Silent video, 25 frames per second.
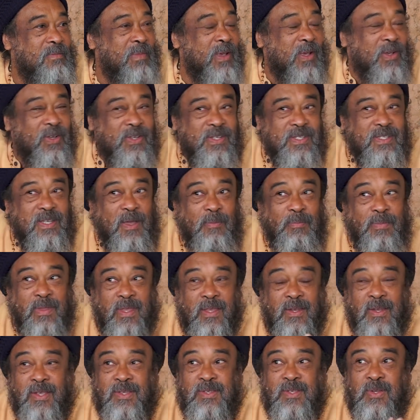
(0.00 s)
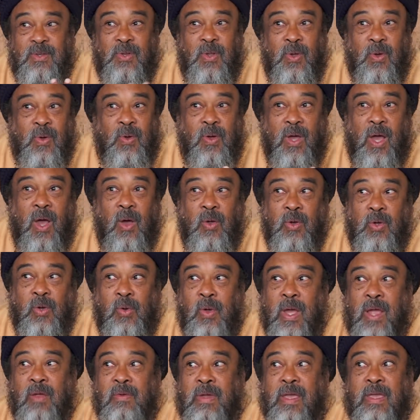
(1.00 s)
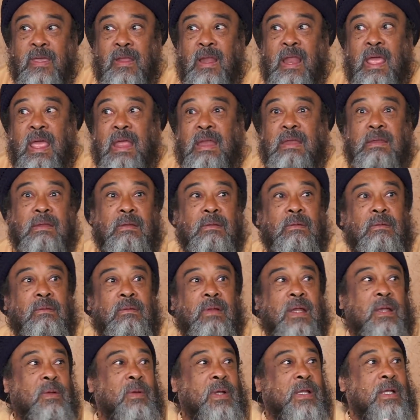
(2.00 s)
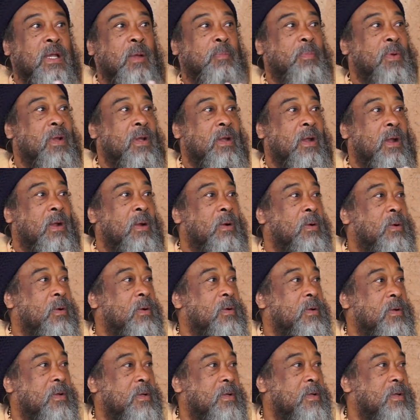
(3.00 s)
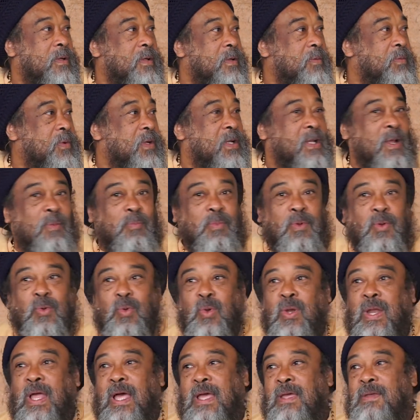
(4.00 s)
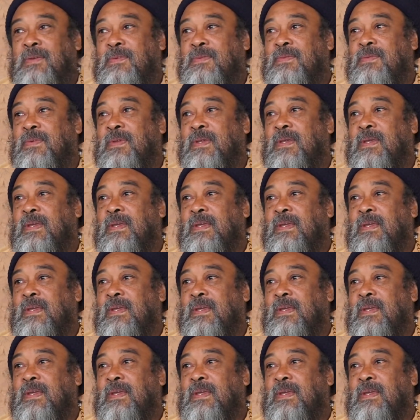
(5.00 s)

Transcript: because something doesn't know. How do I regulate? What happened now? What happened to life?